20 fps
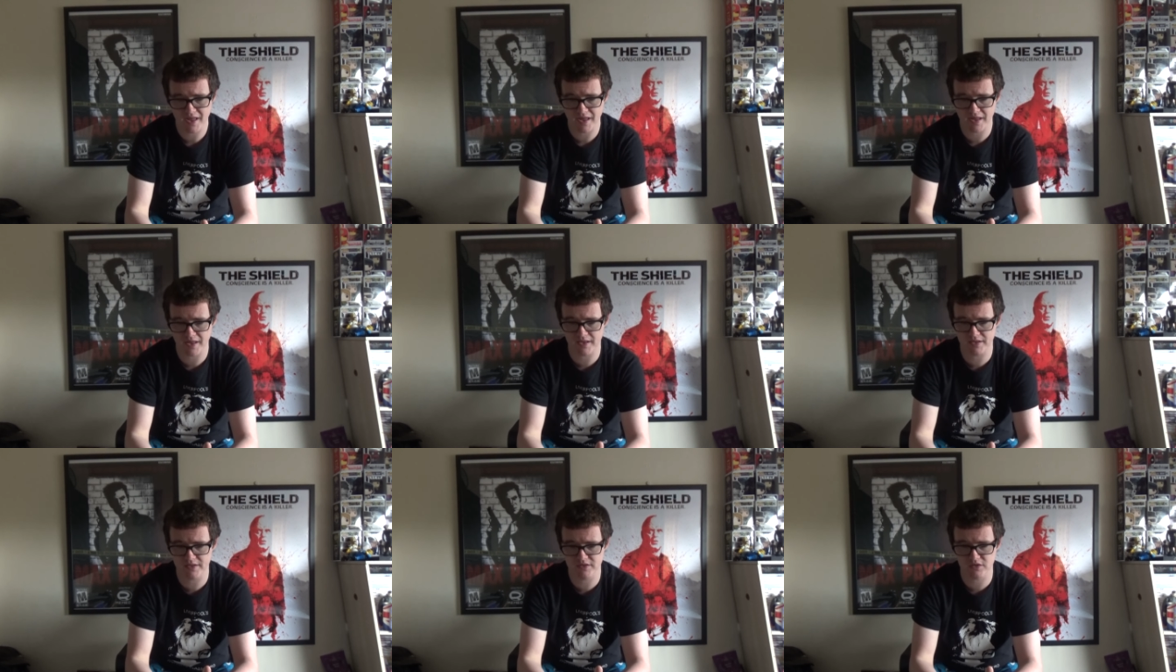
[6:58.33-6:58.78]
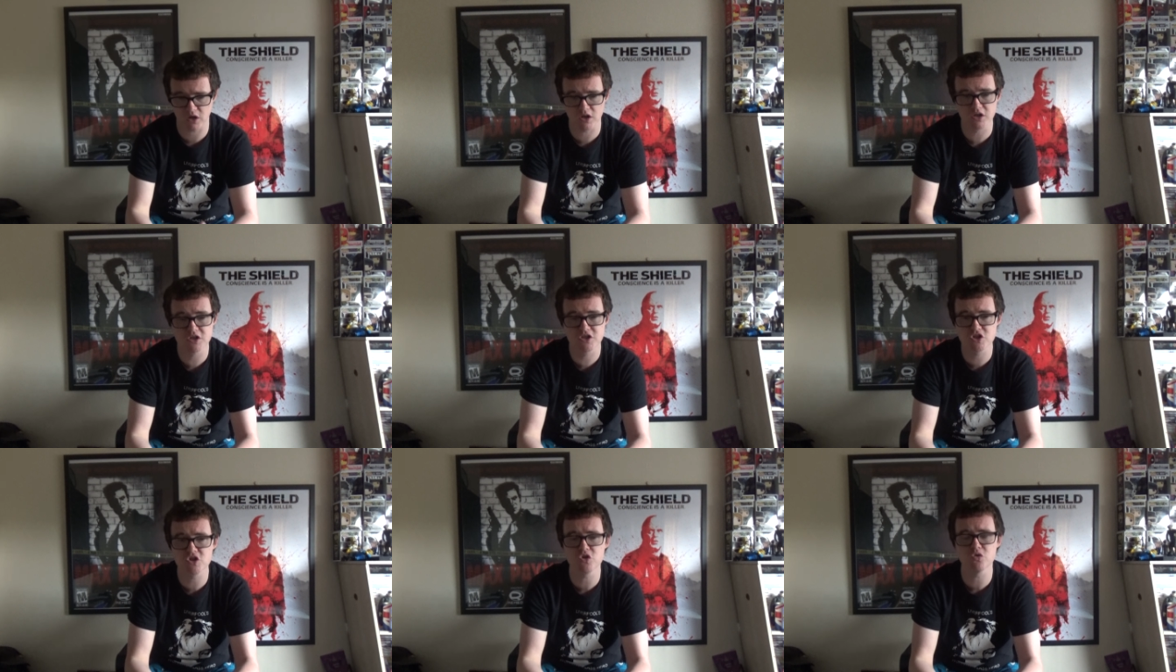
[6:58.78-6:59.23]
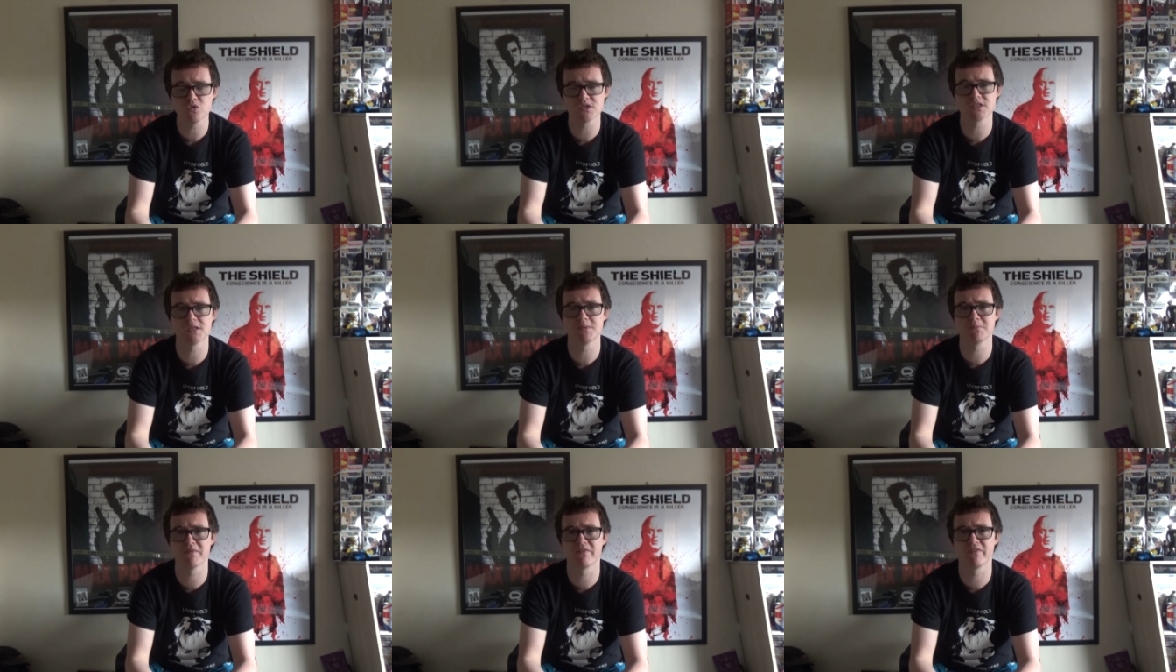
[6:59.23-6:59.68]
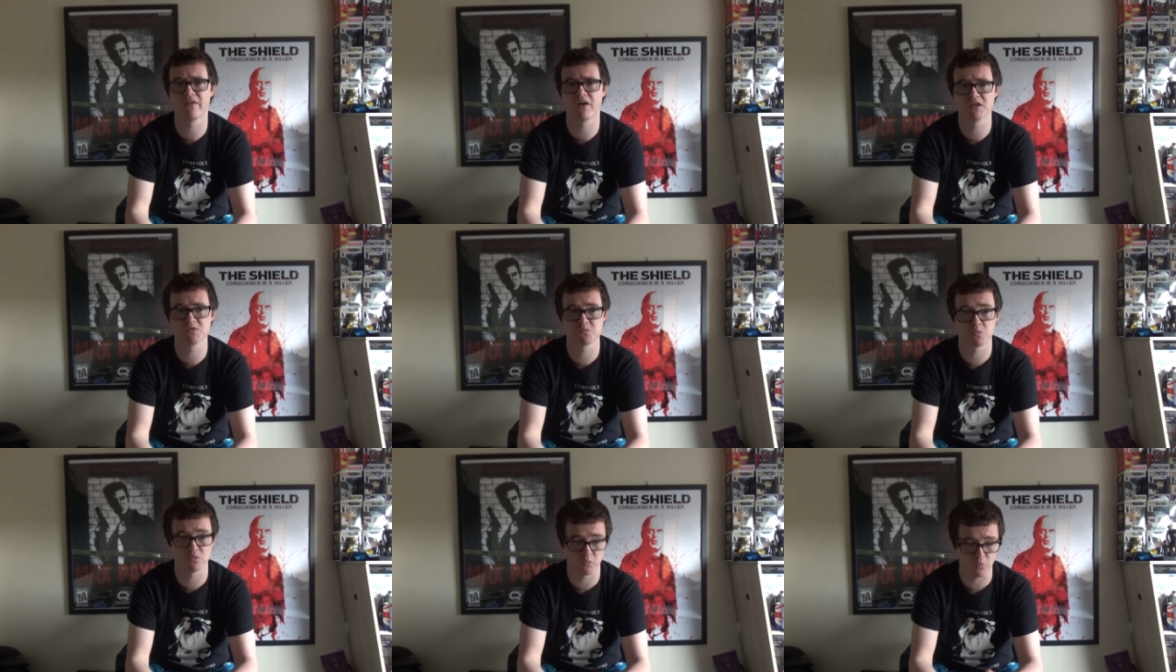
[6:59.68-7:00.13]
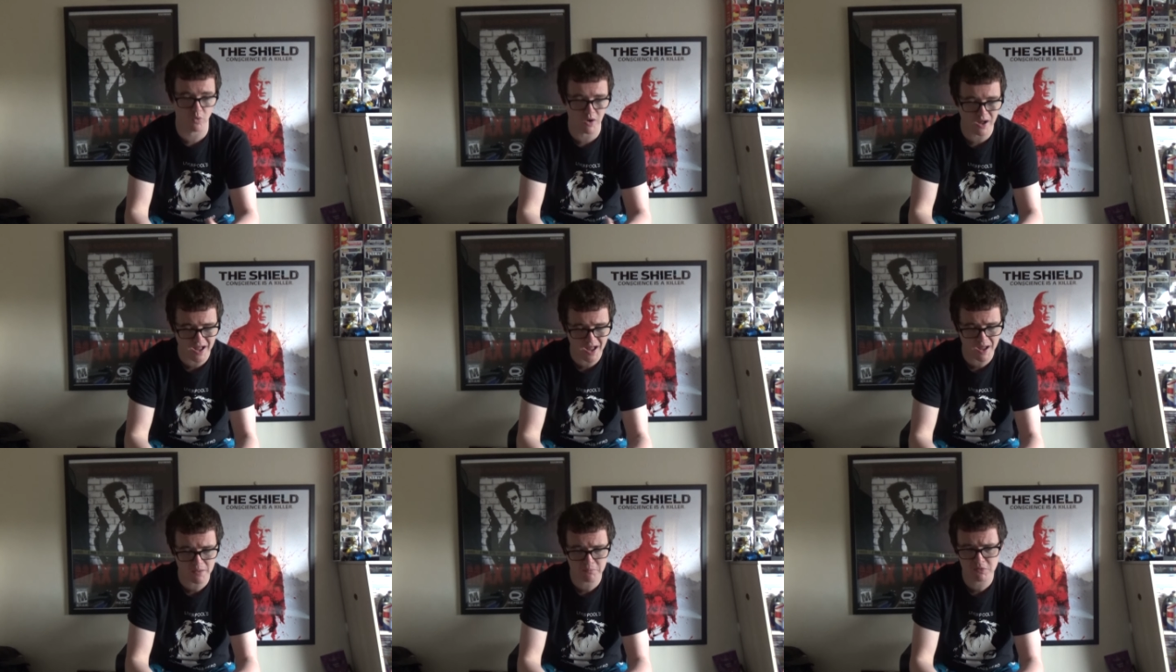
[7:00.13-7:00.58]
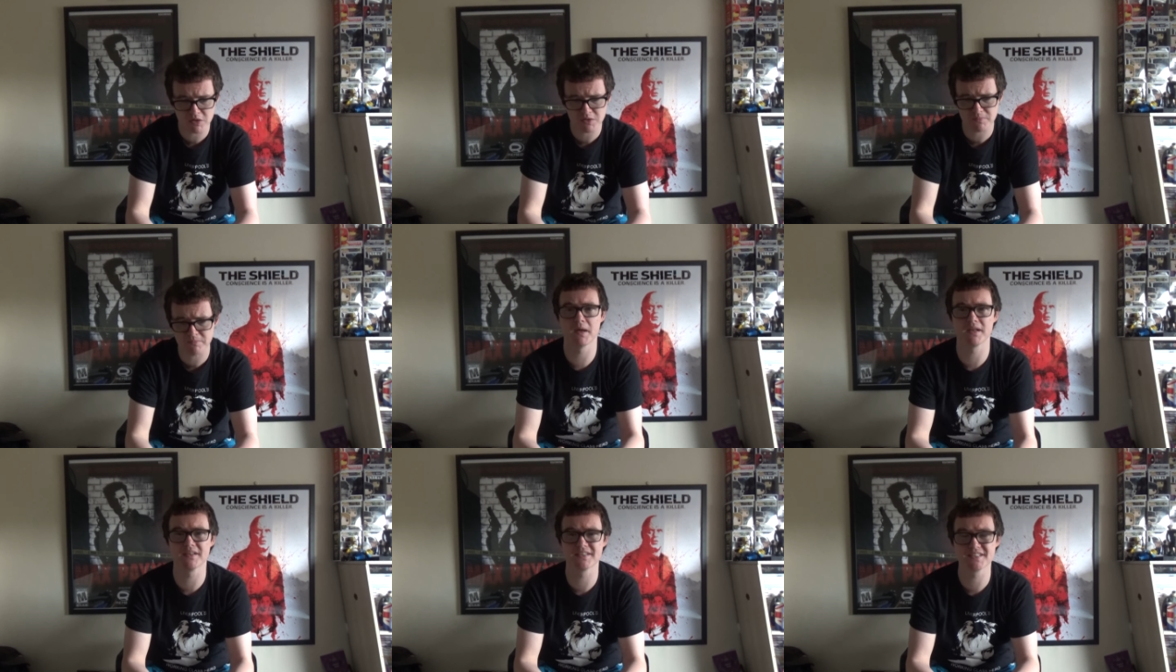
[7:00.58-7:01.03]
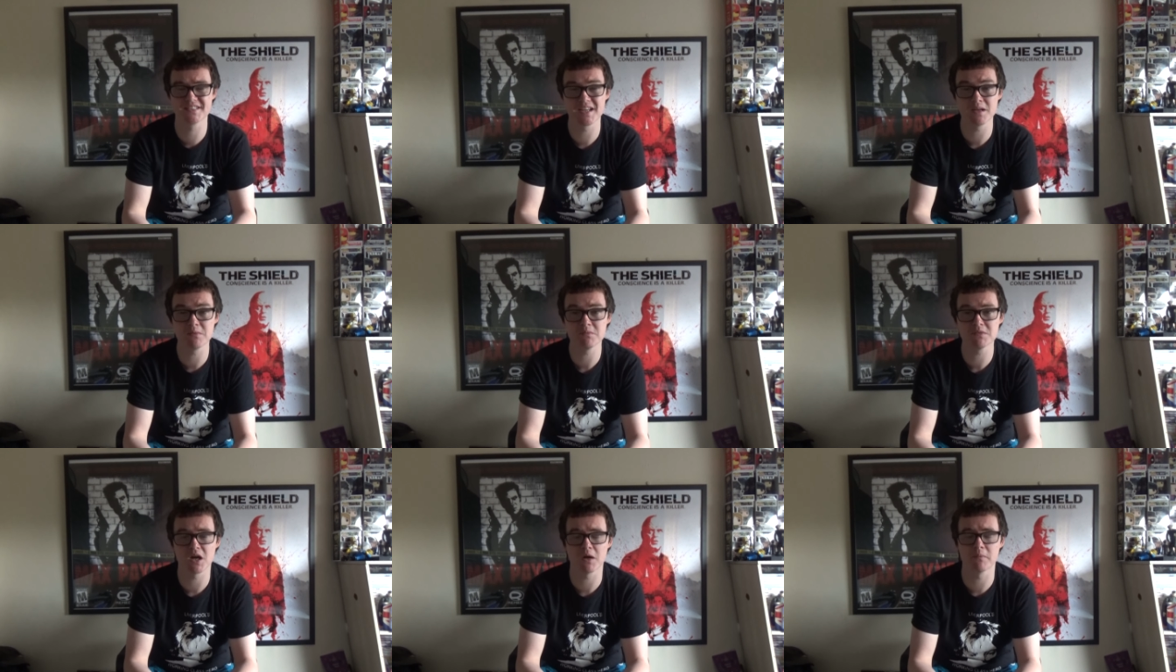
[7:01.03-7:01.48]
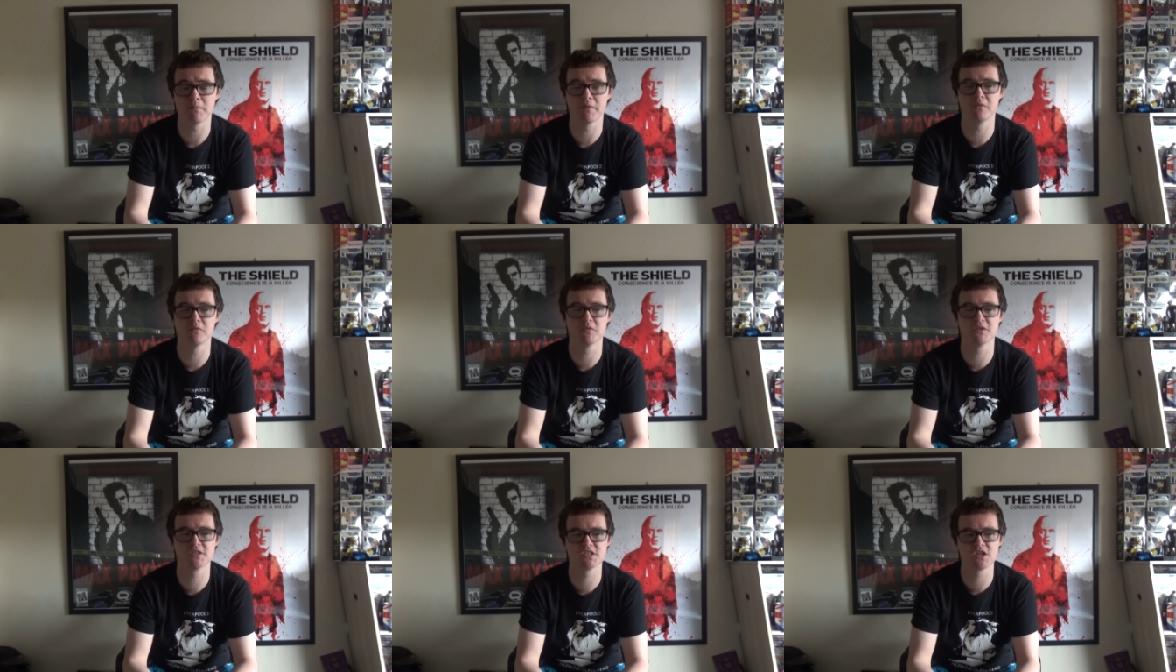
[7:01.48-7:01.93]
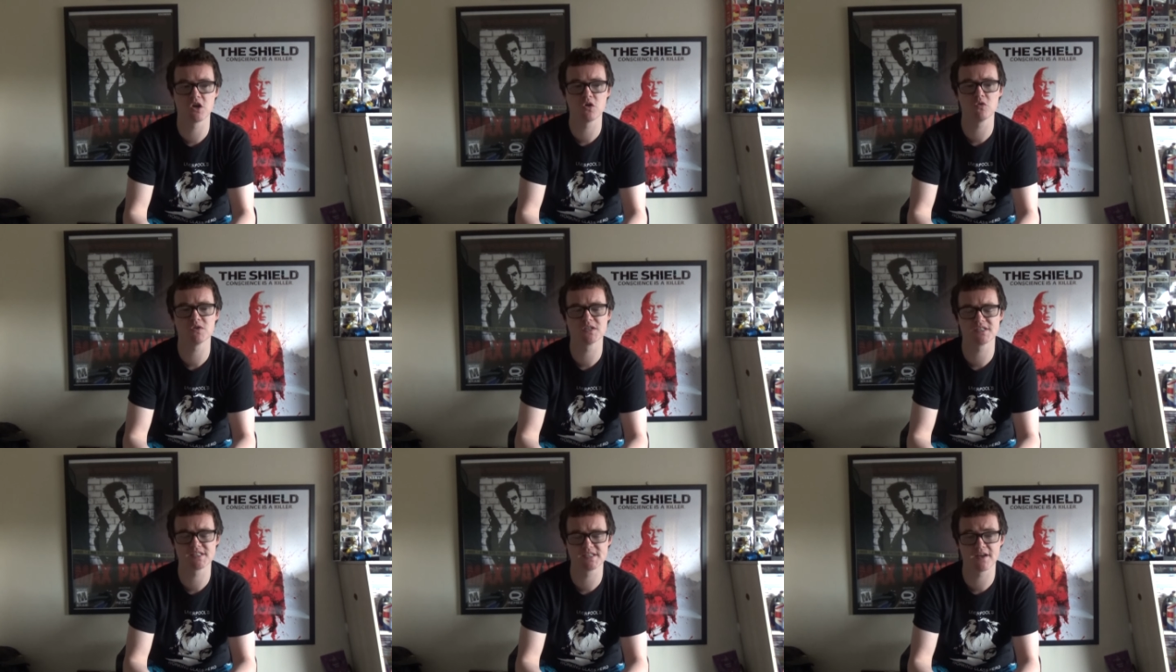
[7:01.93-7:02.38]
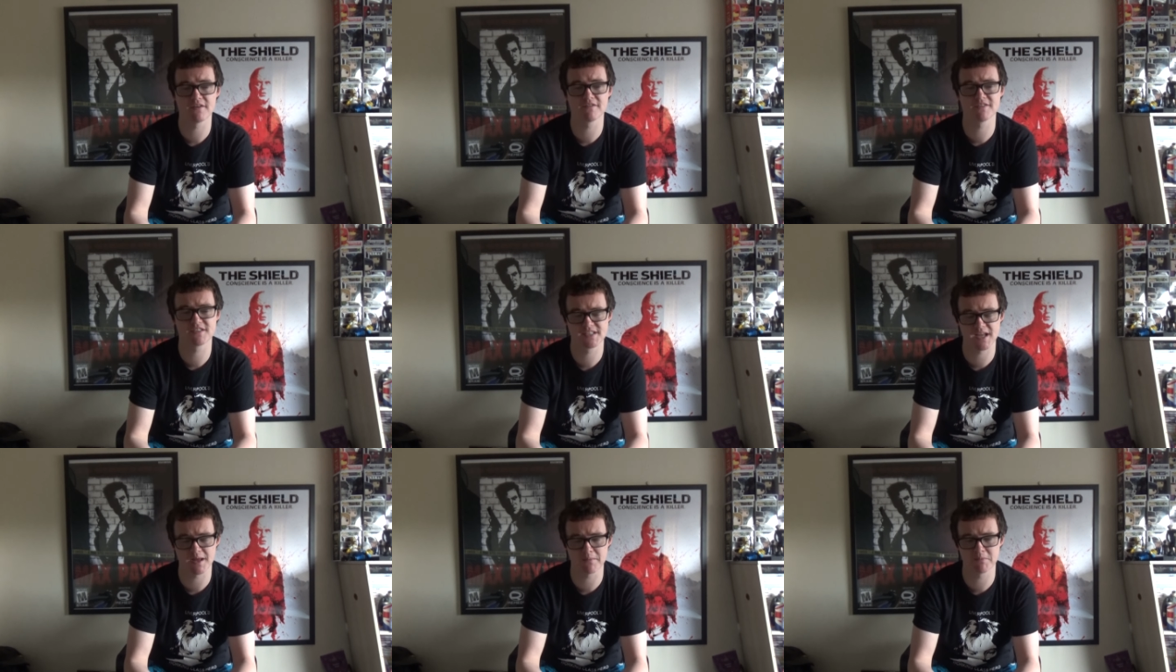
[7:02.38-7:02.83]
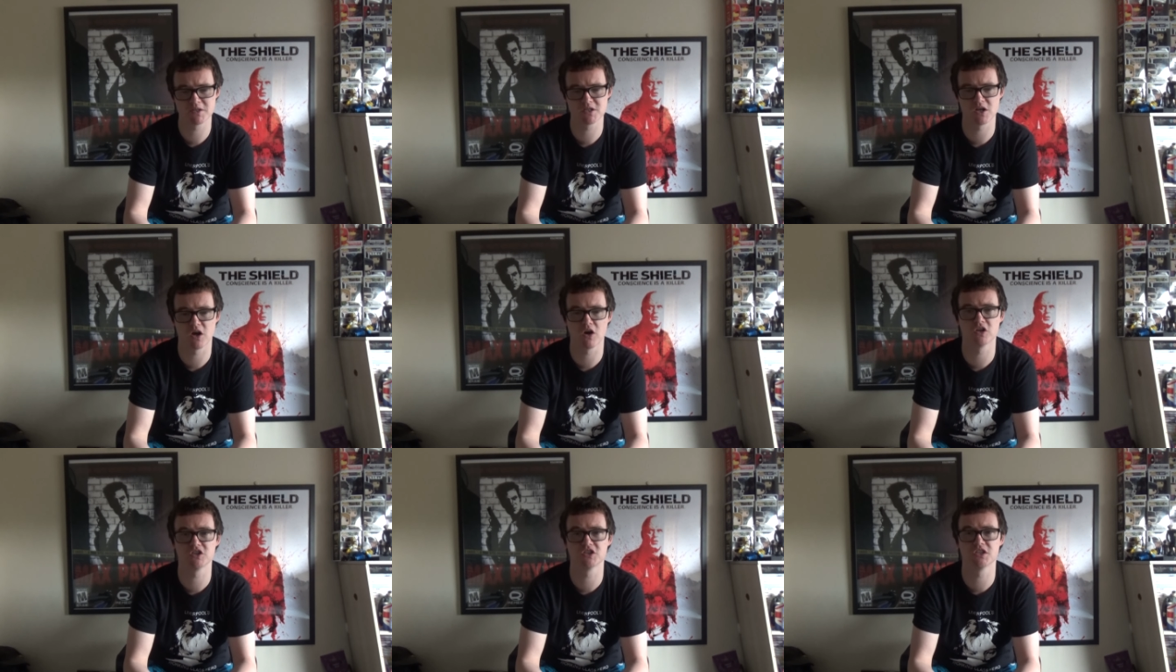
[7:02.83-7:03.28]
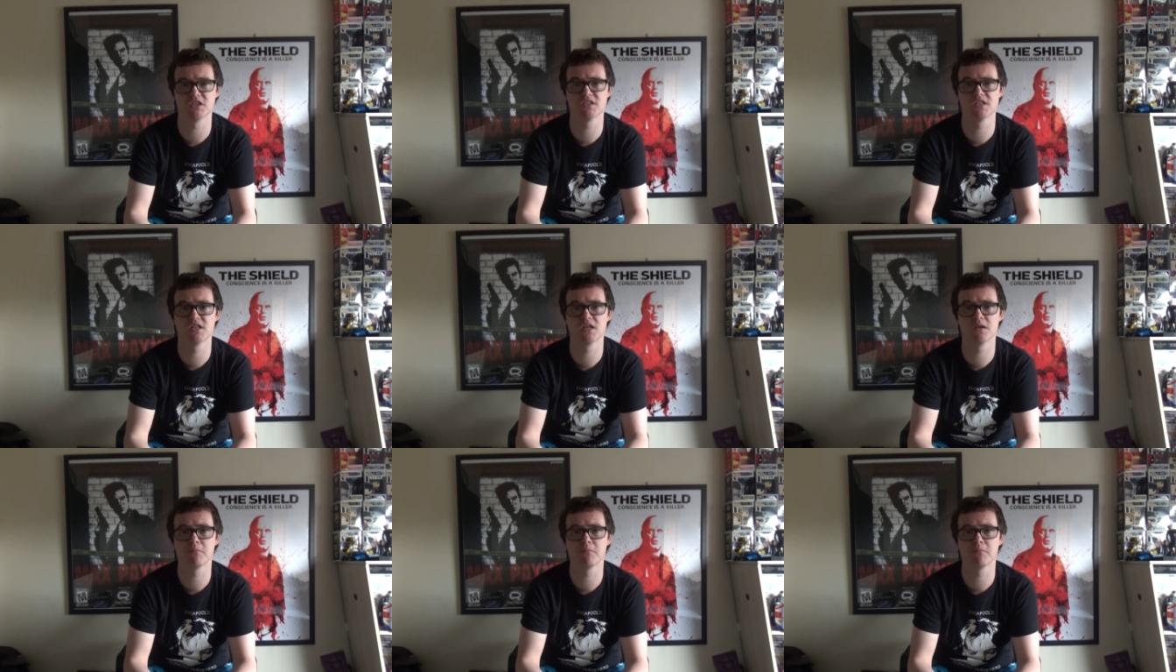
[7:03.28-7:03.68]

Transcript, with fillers: and I do sympathise with what happened but at the same time he was so self-sabotaging to the